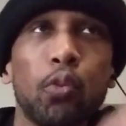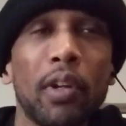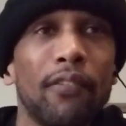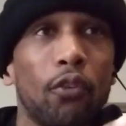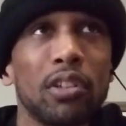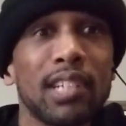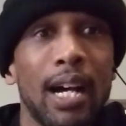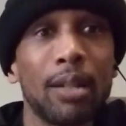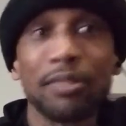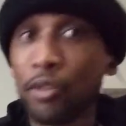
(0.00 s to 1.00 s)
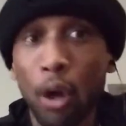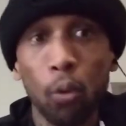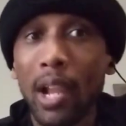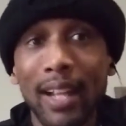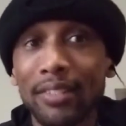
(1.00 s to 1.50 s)
24 times,
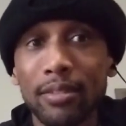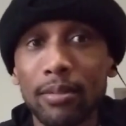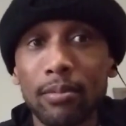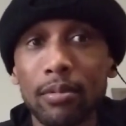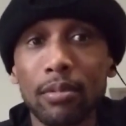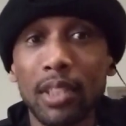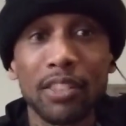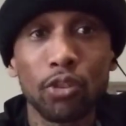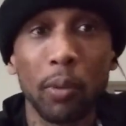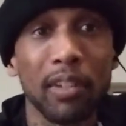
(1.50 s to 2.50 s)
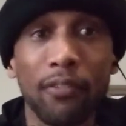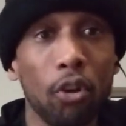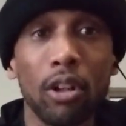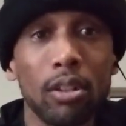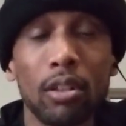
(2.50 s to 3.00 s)
no less than
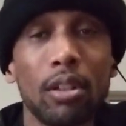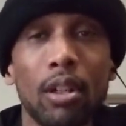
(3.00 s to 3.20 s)
24.